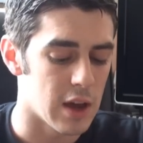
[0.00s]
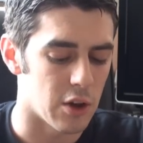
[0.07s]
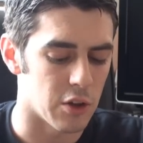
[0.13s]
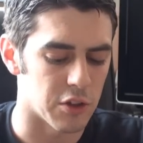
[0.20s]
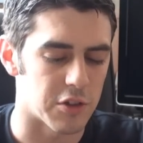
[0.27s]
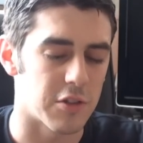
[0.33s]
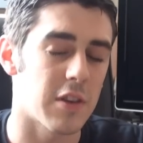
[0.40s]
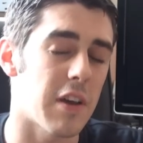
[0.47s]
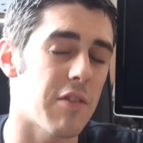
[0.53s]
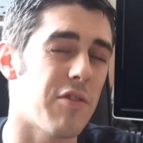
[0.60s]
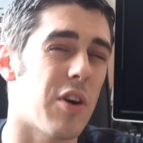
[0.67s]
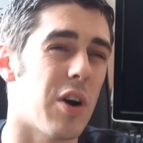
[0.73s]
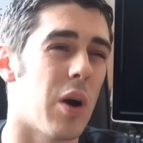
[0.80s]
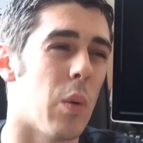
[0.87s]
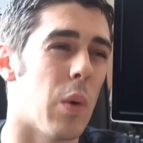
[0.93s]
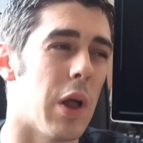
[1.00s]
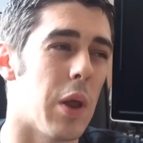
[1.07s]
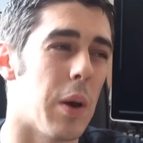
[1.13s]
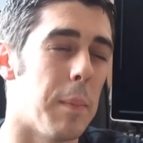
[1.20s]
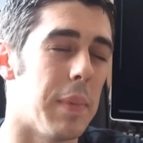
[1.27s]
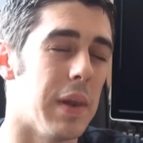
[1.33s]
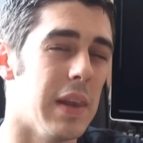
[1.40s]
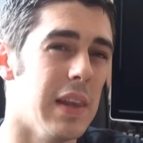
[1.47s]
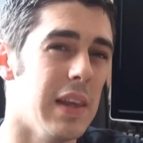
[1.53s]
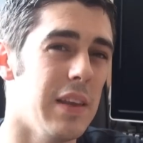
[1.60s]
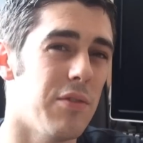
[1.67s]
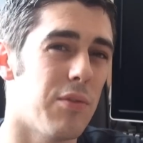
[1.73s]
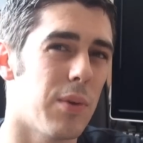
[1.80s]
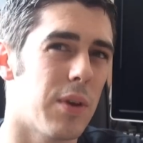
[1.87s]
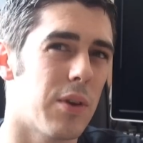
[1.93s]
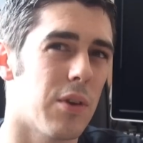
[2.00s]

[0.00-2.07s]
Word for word: On the Sapphire one I believe we